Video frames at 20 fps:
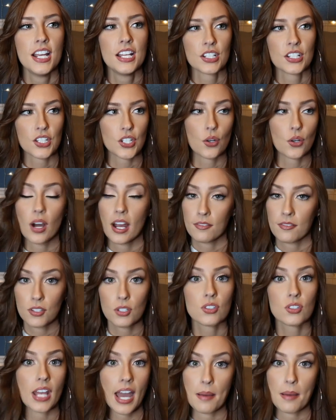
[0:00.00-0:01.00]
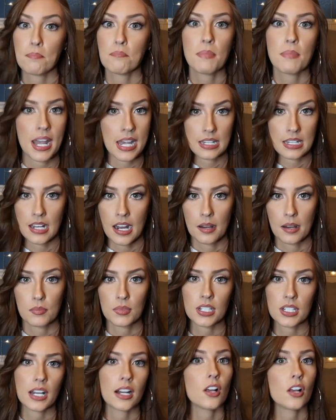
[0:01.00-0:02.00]
So I've used that many
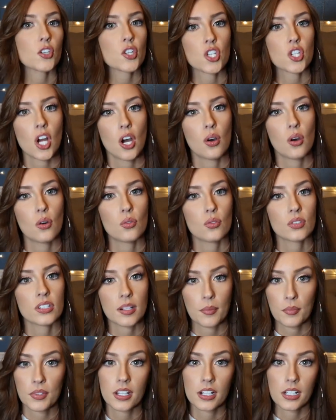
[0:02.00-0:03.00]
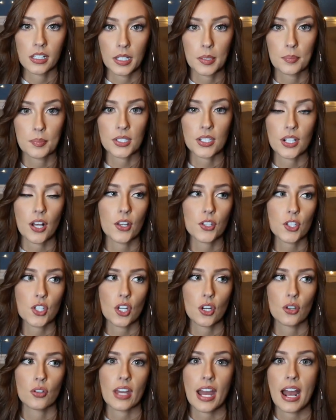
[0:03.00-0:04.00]
times, and I'll show some of the clips. I'll
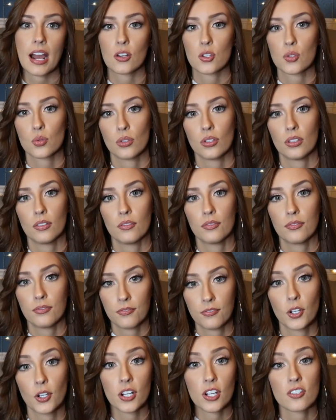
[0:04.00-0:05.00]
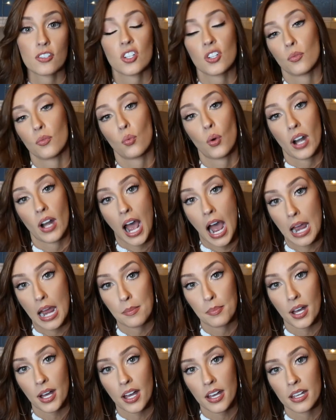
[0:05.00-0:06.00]
show the actual footage of what I
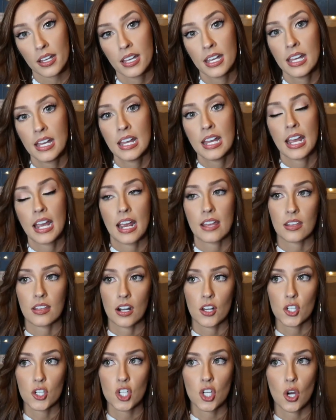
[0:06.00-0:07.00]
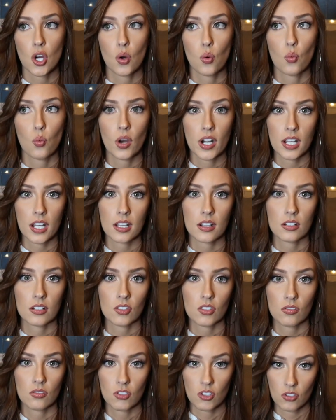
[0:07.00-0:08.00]
bought, and then I'll show what it
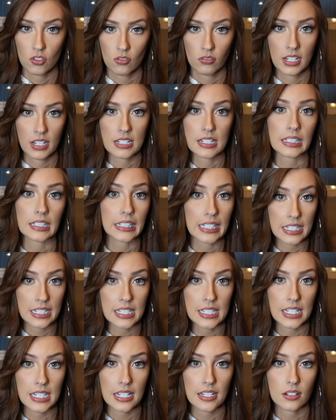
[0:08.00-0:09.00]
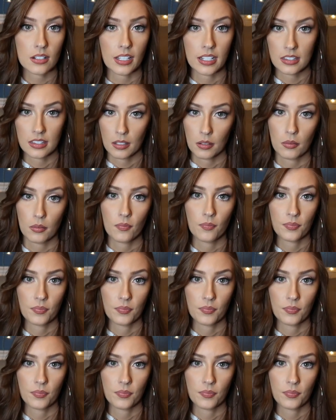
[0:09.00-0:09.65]
is listed, like the